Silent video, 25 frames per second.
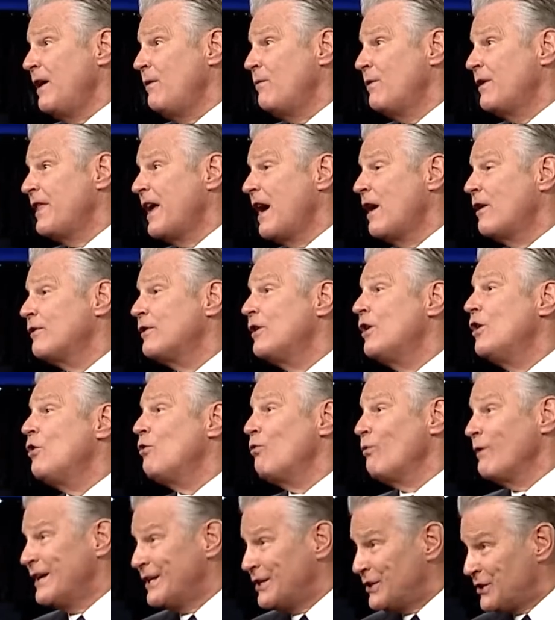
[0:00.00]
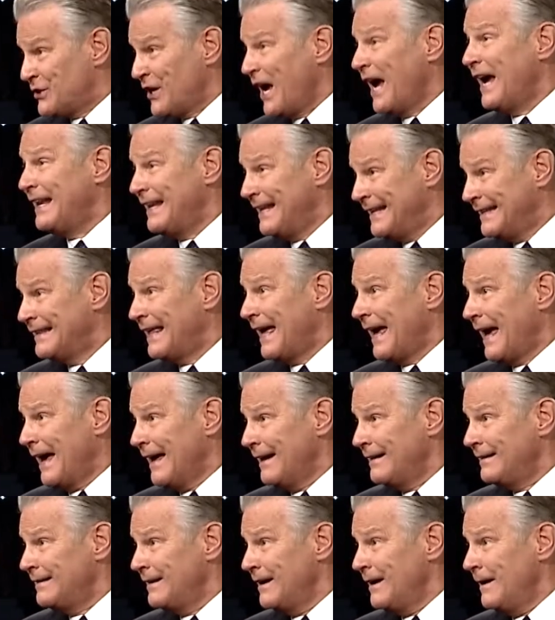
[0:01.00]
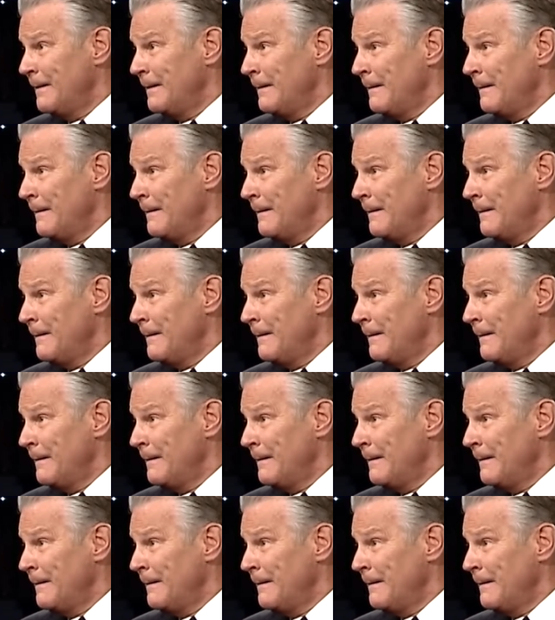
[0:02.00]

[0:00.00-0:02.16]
without reciting that,